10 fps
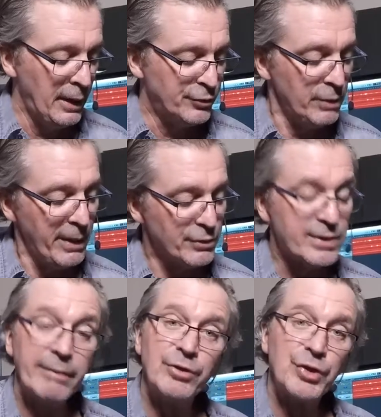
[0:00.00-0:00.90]
G major
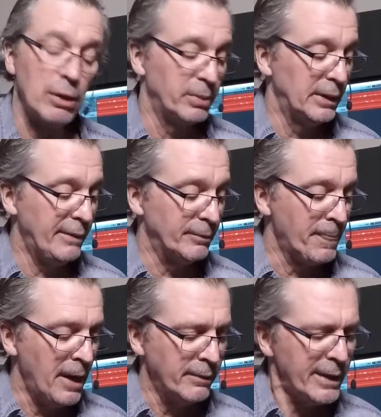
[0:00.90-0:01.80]
7, sharp 11.
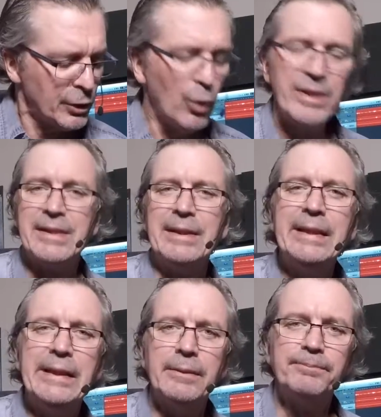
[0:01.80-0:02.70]
Now that chord is
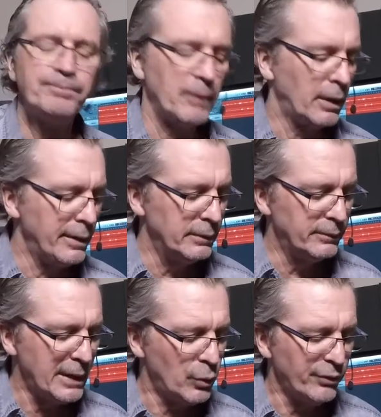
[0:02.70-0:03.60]
Lydian. Okay,
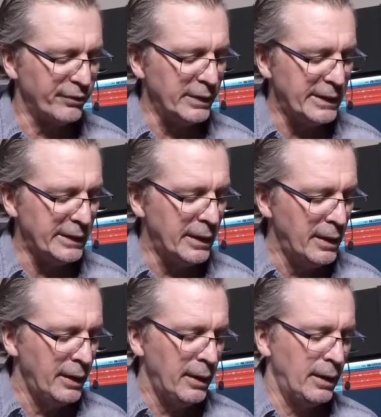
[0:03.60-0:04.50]
that chord is Lydian.
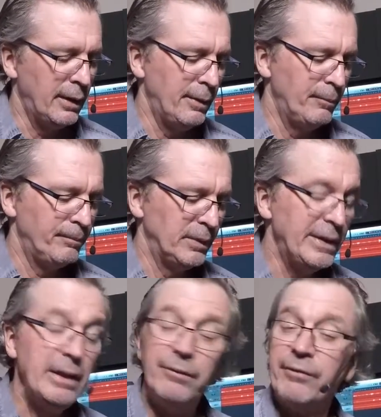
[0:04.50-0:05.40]

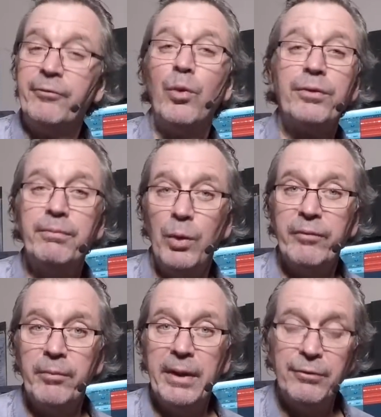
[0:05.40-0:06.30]
Lydian is the fourth mode
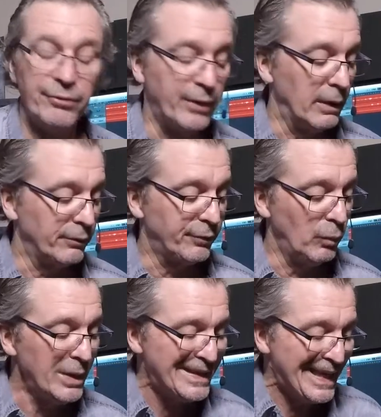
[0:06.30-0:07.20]
of a major scale. So
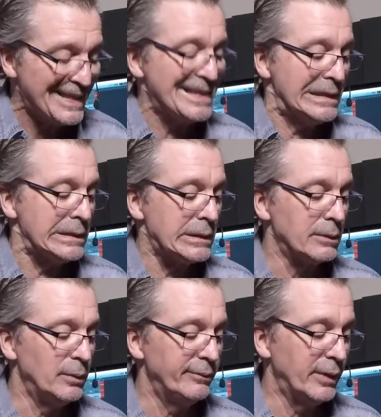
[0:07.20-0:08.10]
what that is
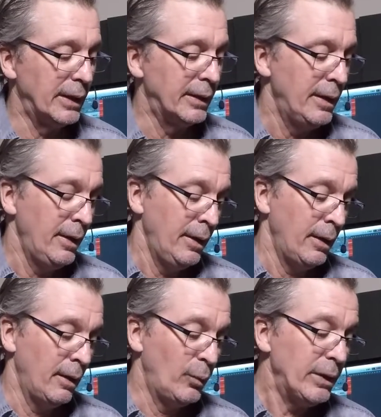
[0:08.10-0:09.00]
here, we've got,
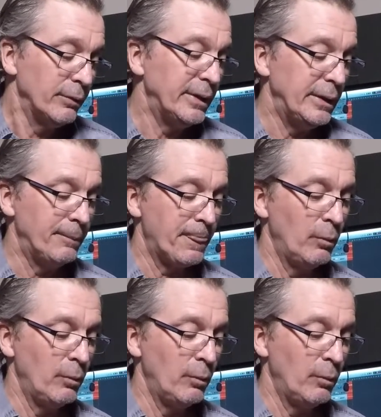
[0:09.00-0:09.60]
we're on the